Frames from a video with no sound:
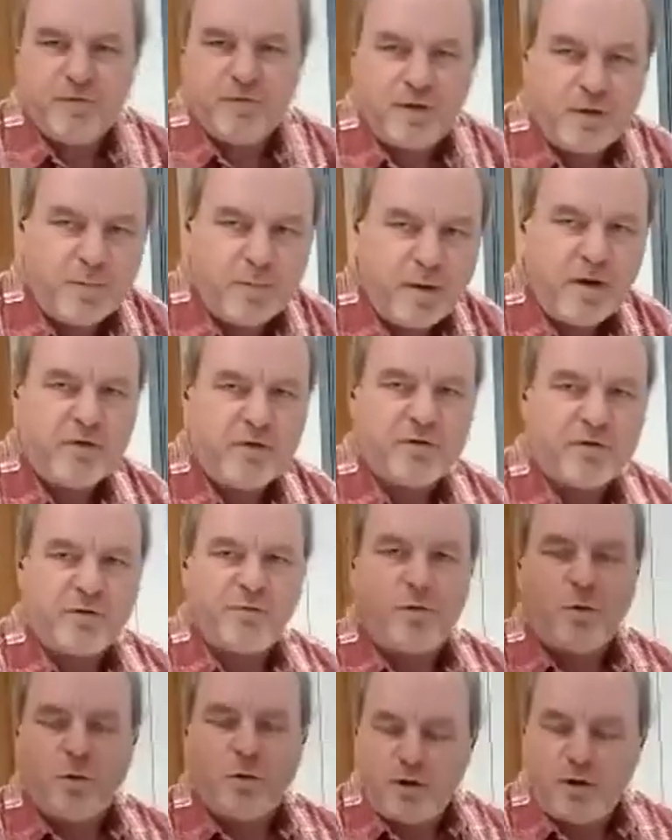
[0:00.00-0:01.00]
15 minutes at
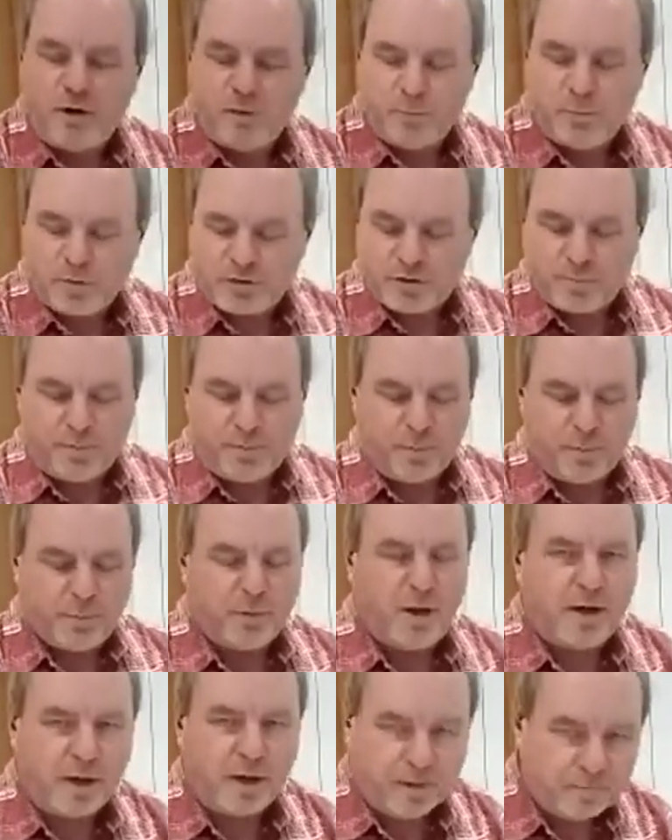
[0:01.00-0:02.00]
400, which should be
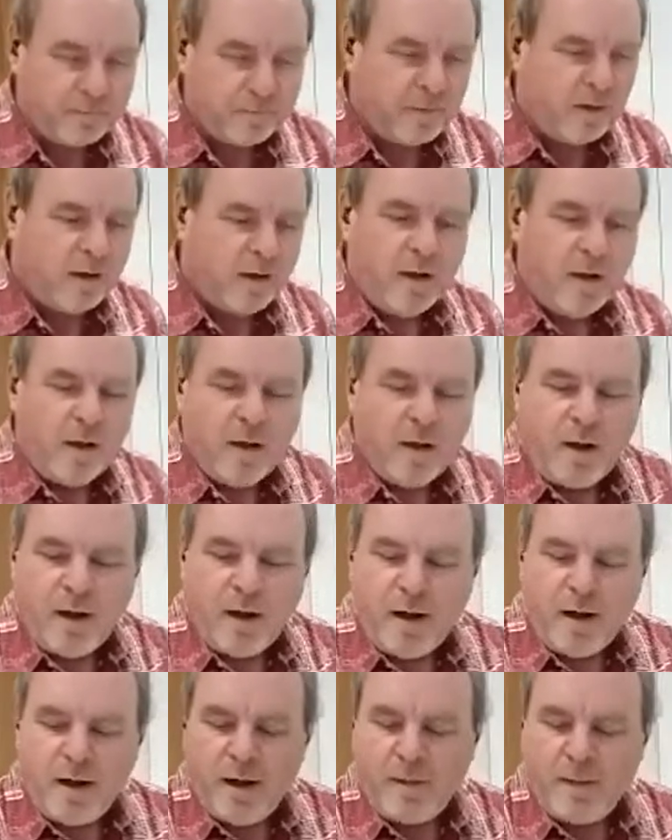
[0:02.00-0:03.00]
plenty.
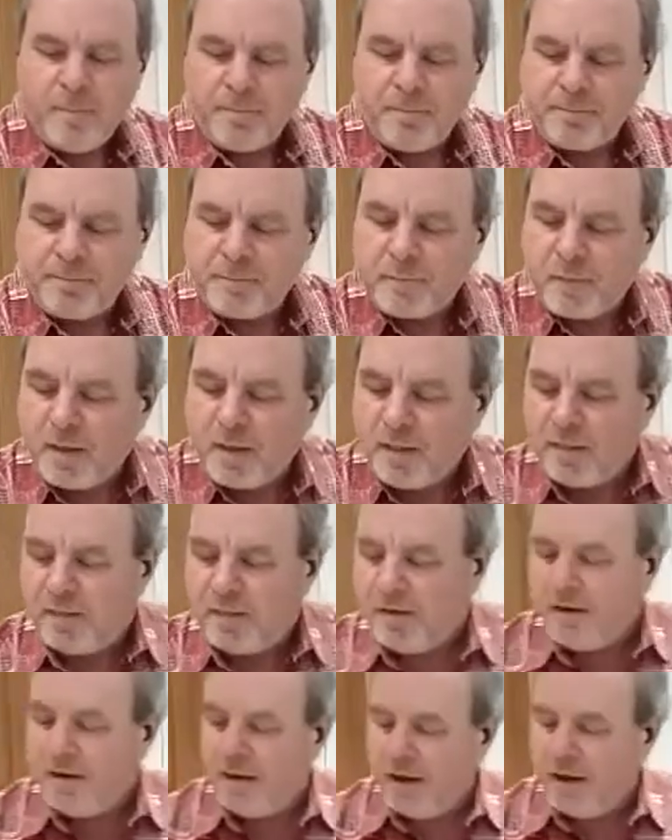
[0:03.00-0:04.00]
Um,
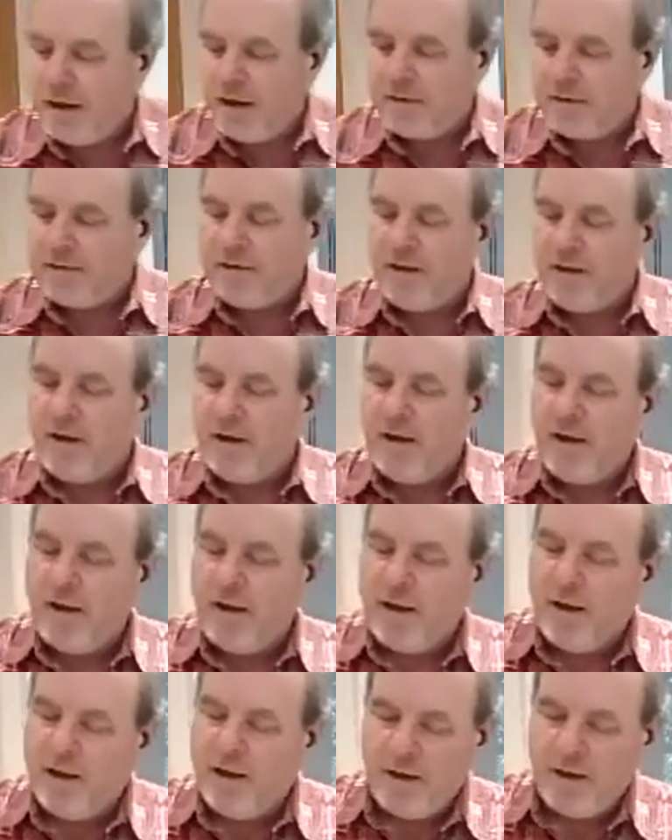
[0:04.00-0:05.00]
the uh,
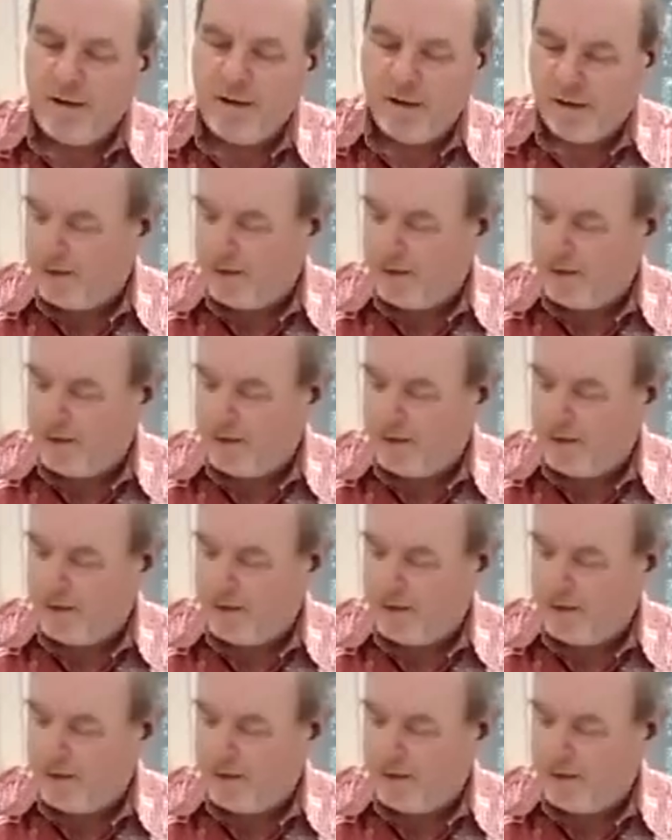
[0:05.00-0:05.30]
uh,